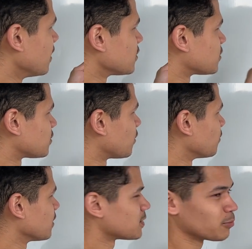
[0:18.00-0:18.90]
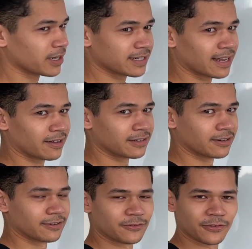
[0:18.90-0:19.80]
So let's break it down
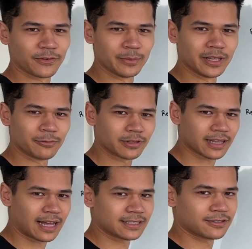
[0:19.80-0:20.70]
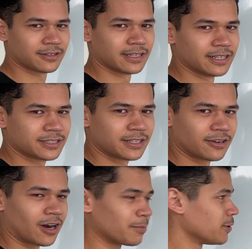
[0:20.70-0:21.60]
here. If you're familiar with classical conditioning
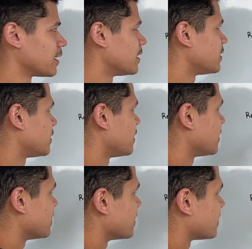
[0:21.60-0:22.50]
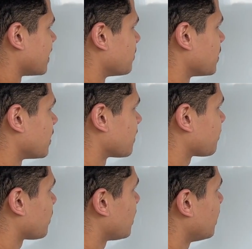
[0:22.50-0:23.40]
or operant conditioning, this is the same thing.
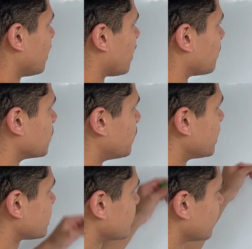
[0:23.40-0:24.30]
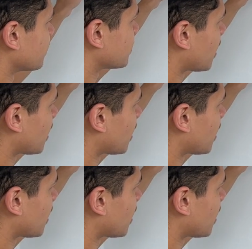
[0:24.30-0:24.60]
But basically, in the